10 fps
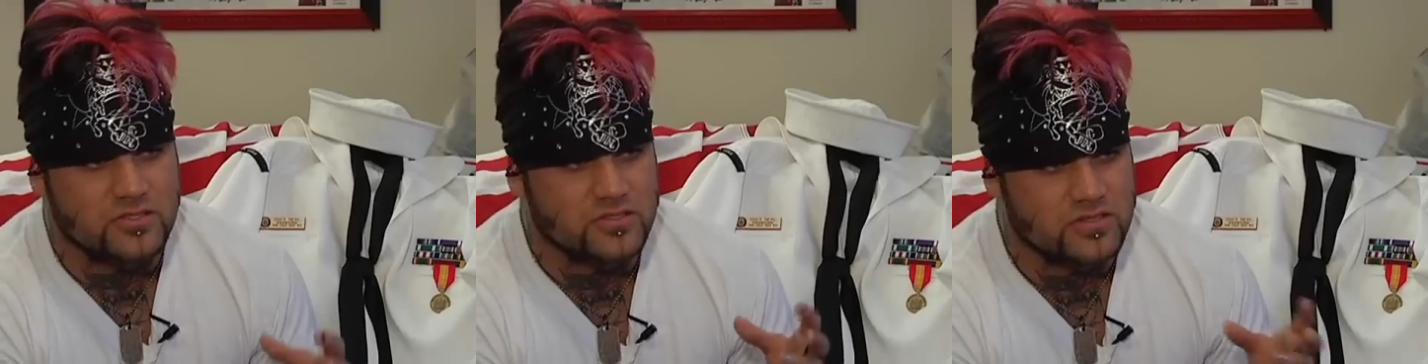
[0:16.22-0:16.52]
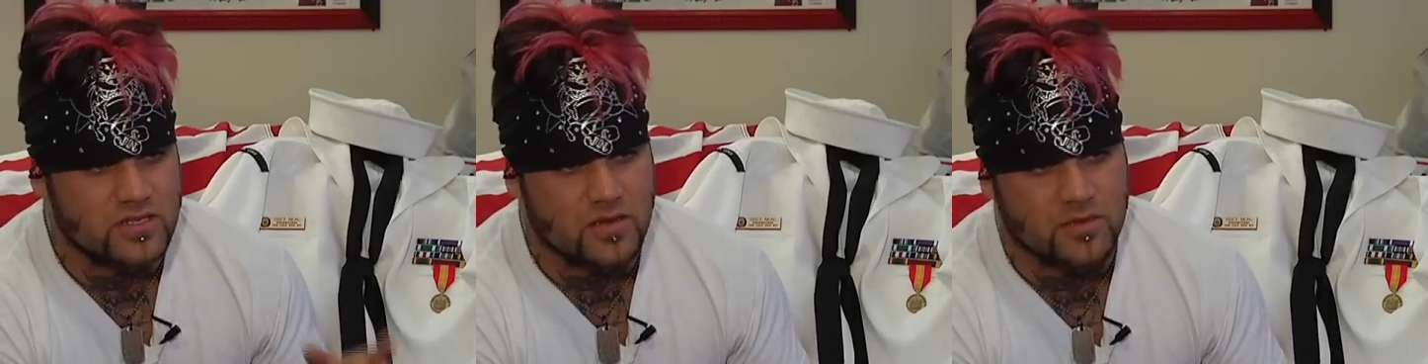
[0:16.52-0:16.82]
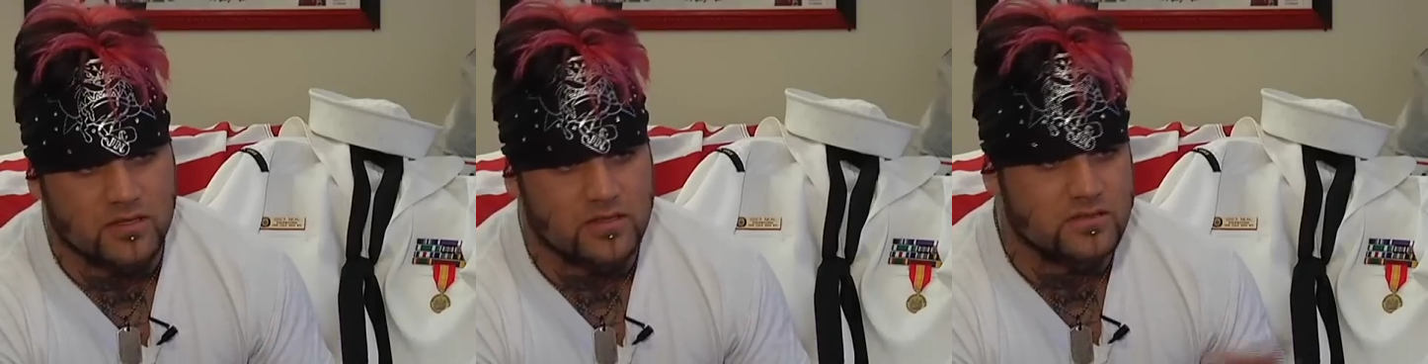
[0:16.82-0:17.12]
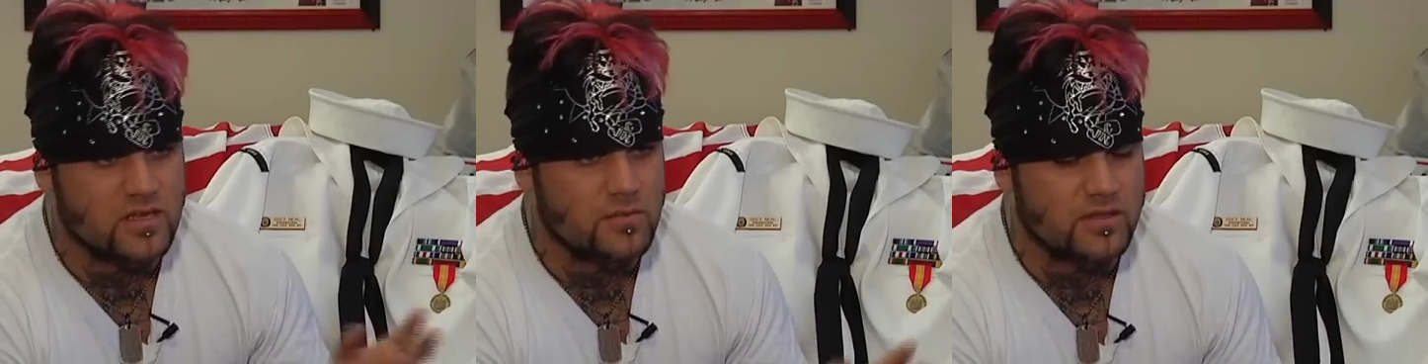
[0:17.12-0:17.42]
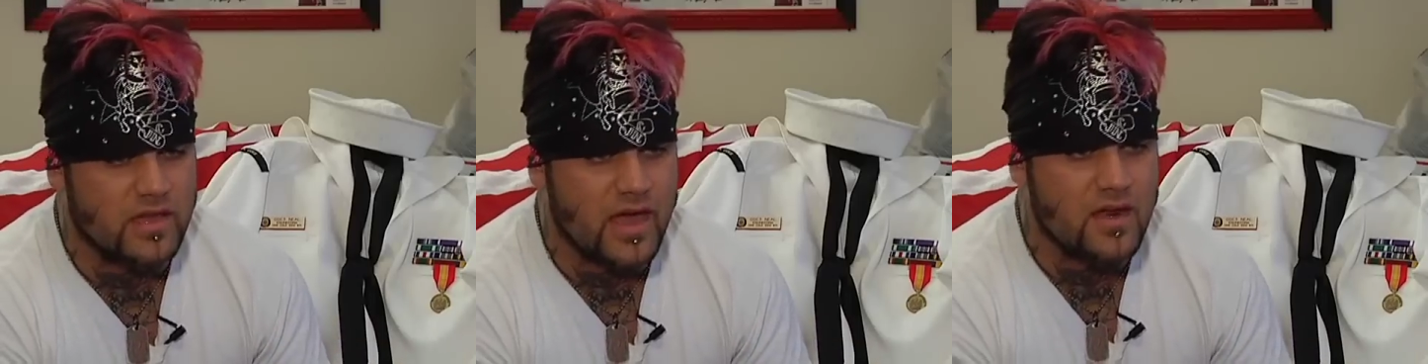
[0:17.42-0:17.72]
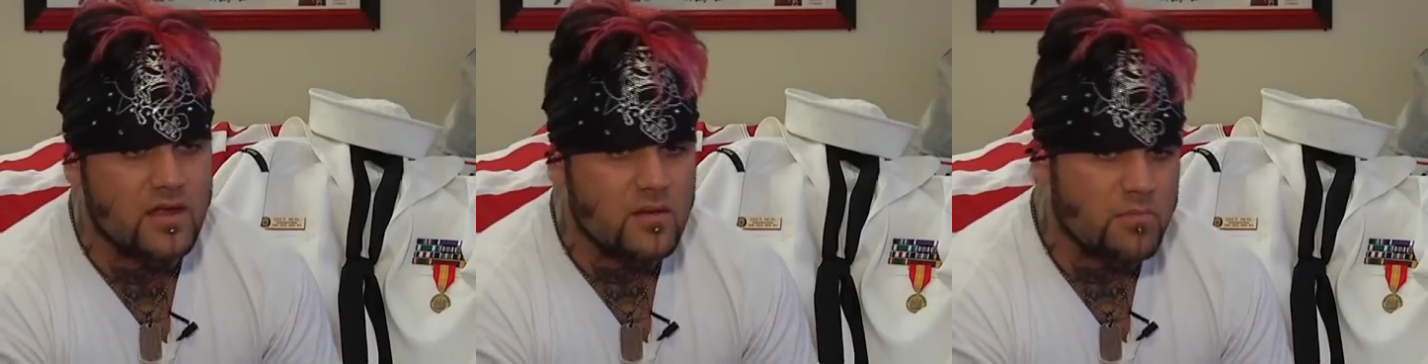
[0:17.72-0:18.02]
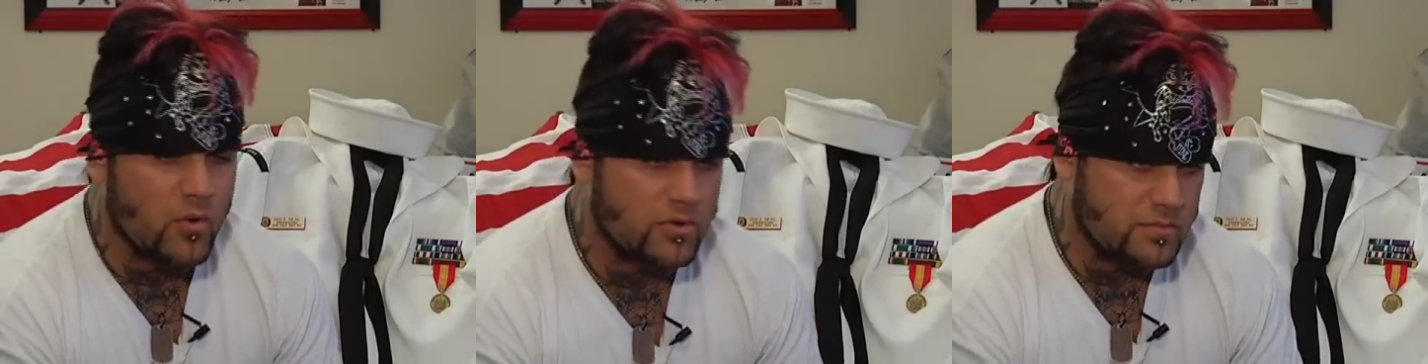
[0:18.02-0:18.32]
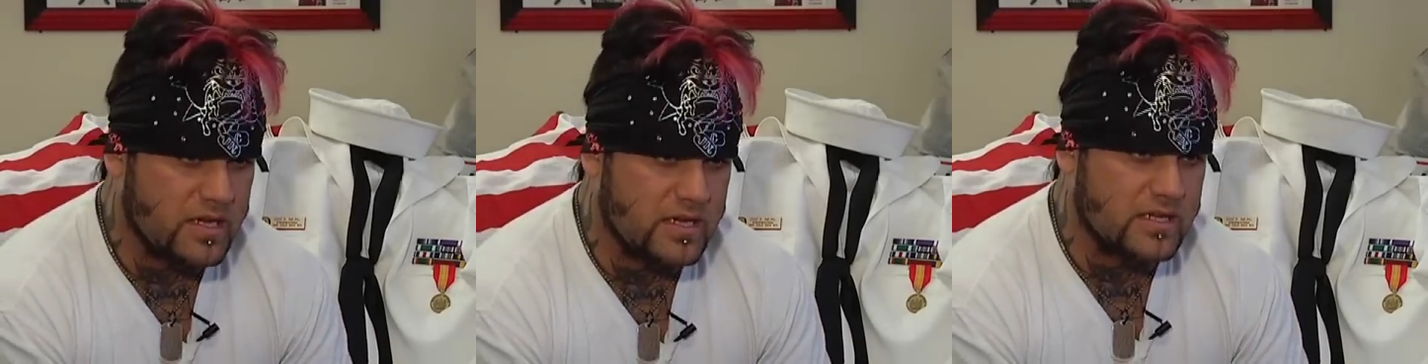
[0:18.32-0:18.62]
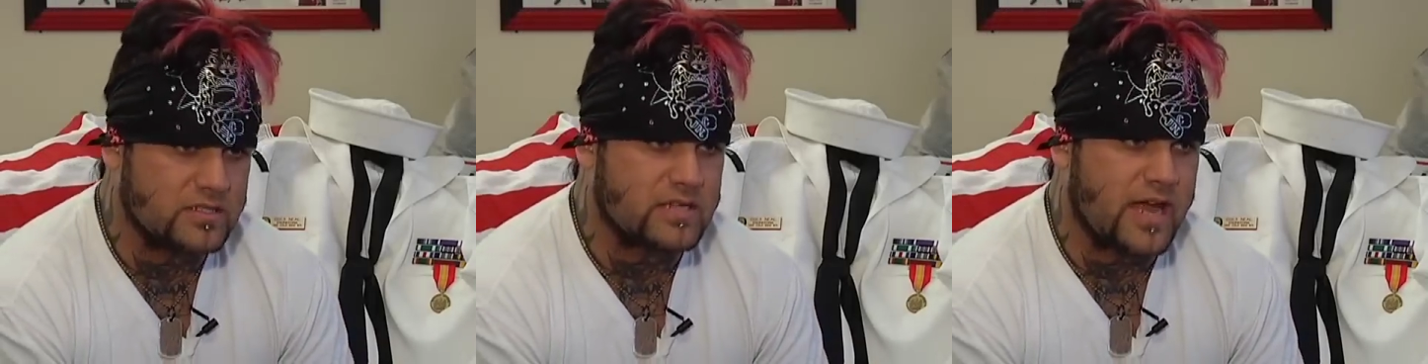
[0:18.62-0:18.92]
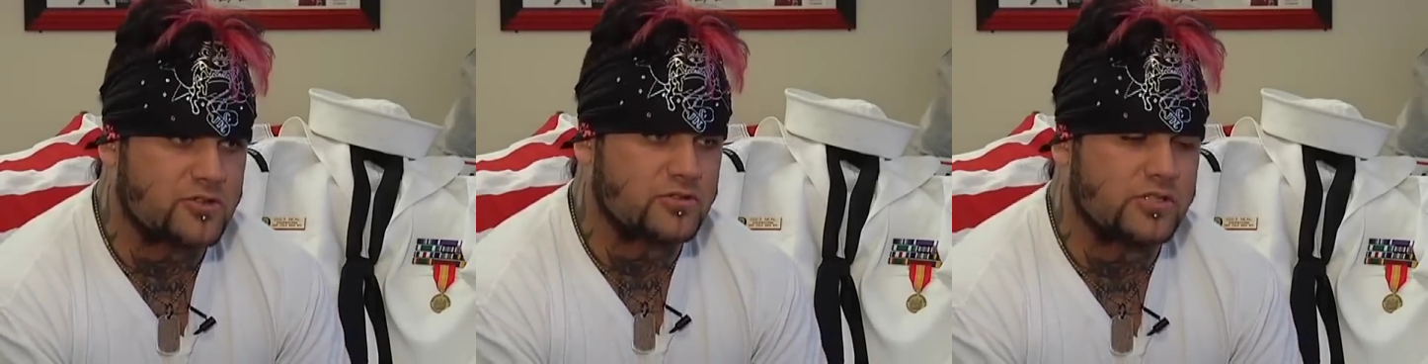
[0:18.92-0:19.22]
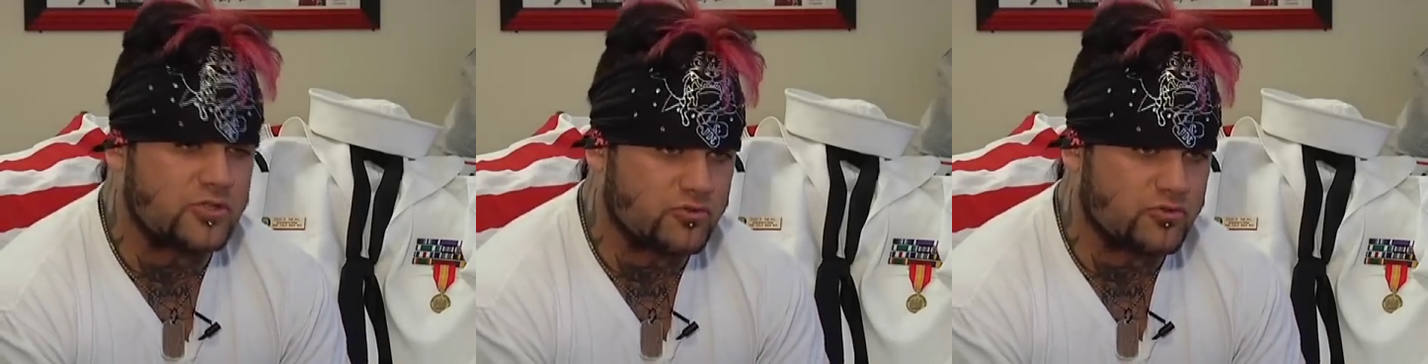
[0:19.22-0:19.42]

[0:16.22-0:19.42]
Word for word: it's just a gimmick this, gimmick that. But with me, it's actually